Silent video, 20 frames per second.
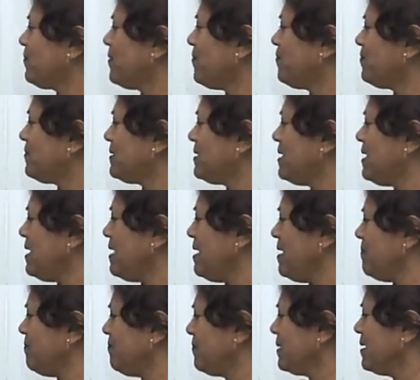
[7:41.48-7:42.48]

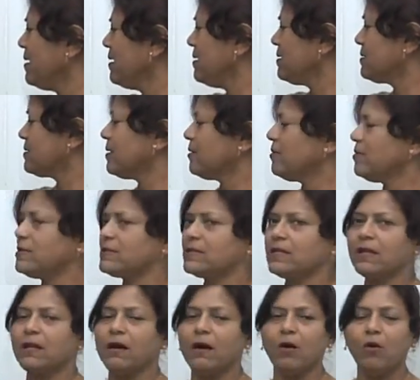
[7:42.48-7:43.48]
50? So you
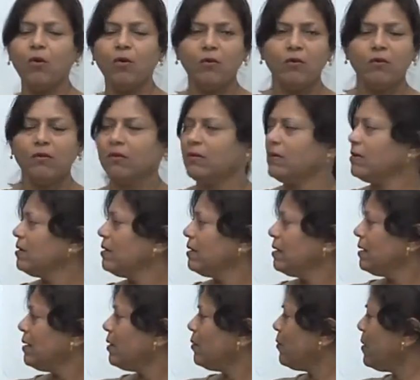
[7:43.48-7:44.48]
said, oh,
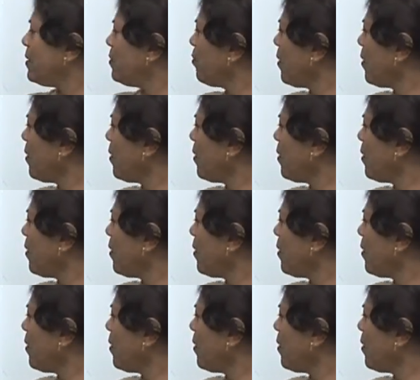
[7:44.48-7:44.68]
when